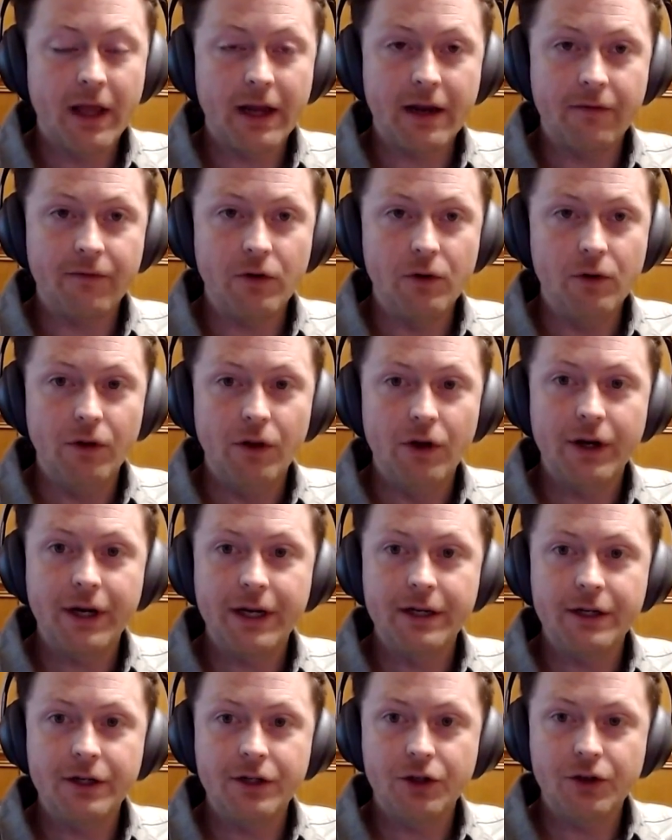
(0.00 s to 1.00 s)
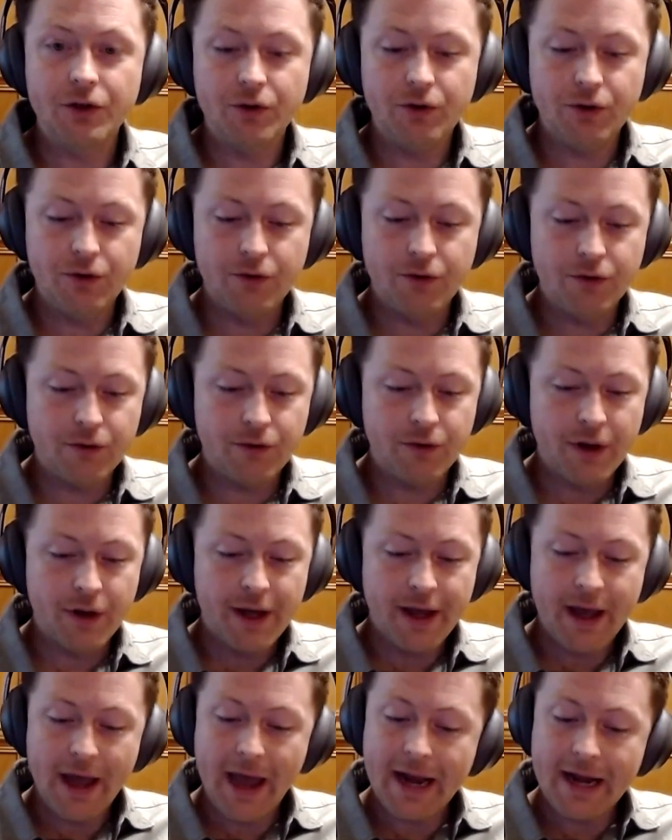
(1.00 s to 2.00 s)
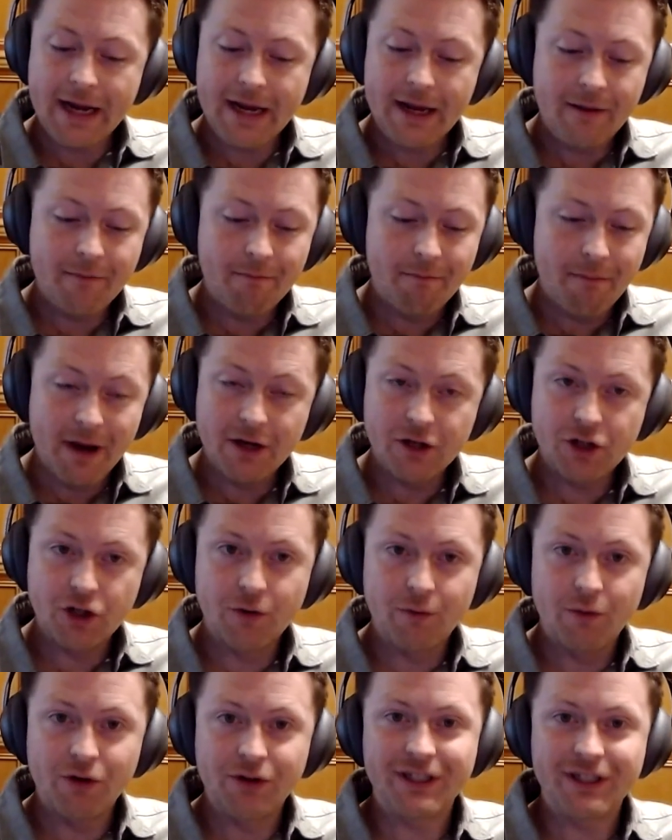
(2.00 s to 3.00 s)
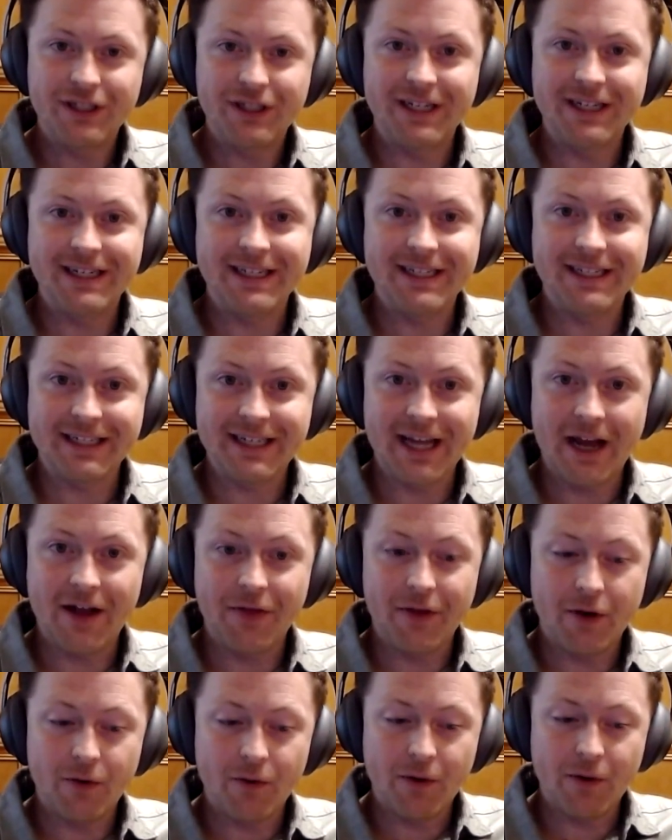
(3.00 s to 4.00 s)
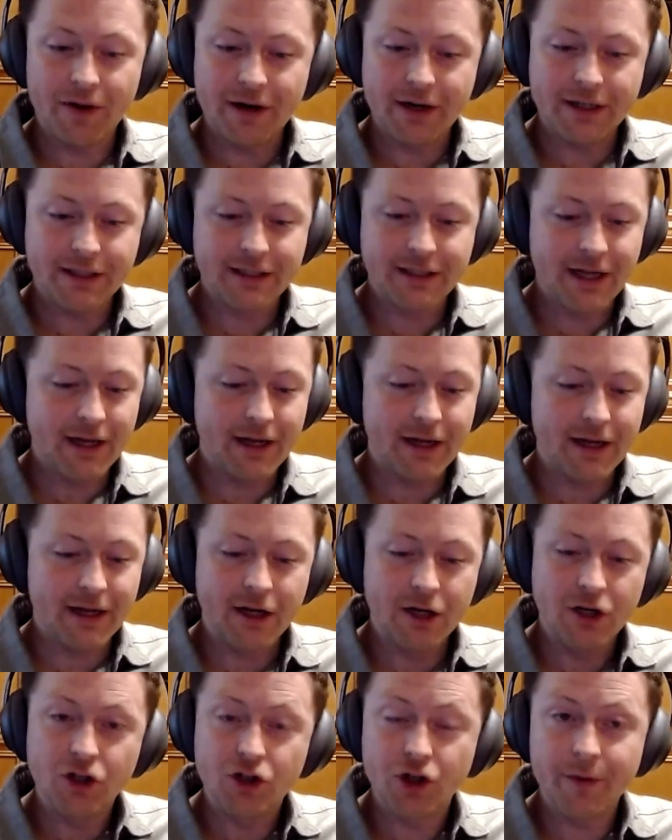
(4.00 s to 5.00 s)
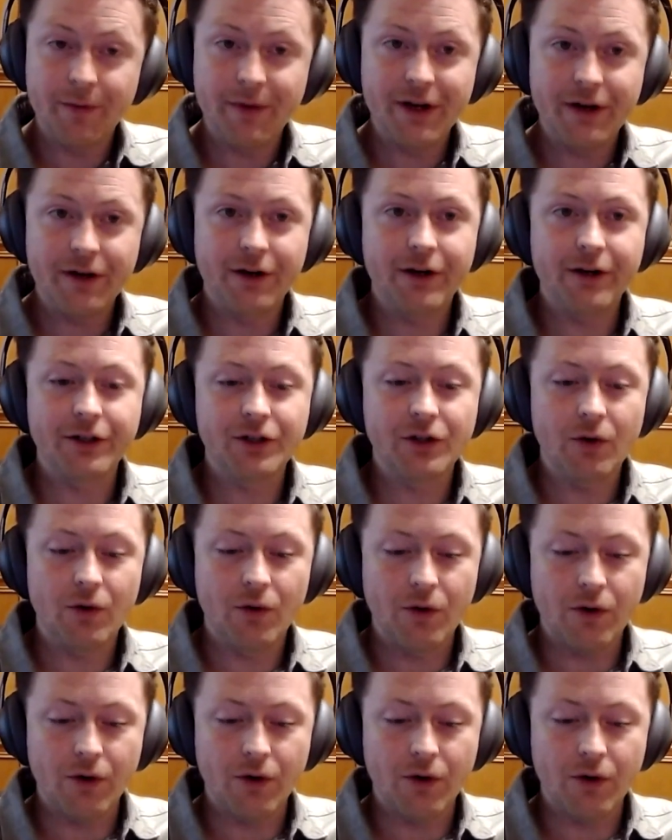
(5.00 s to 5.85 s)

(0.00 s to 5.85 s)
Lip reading: like if you look into any measurable statistics out there, whether it's contributors